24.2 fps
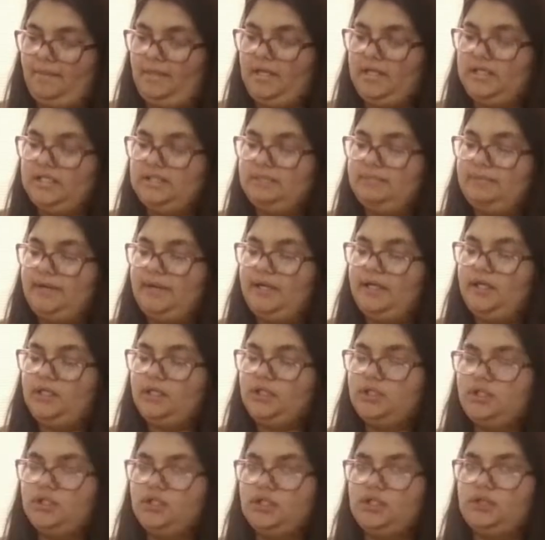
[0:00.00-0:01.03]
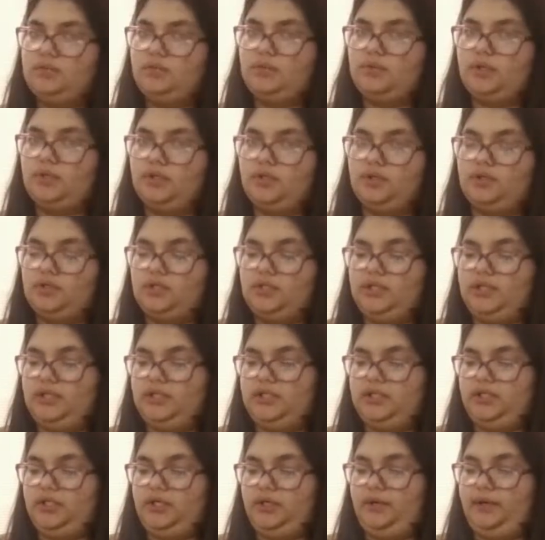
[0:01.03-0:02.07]
Spanish is just one of those things
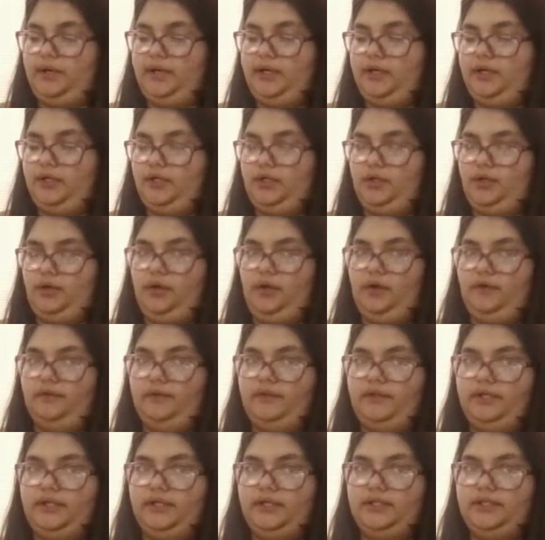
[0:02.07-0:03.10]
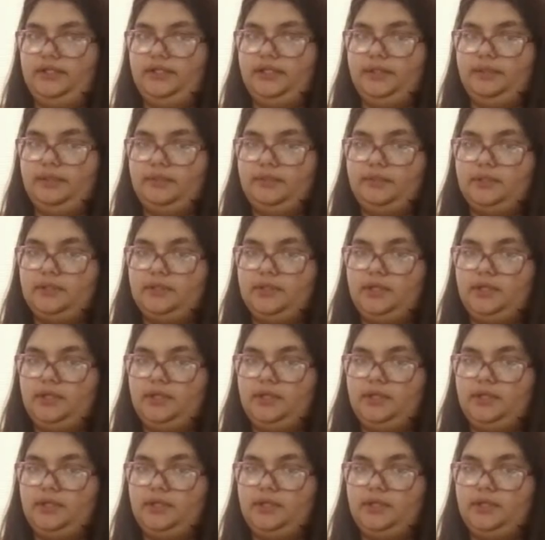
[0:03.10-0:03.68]
that you hear too often at times.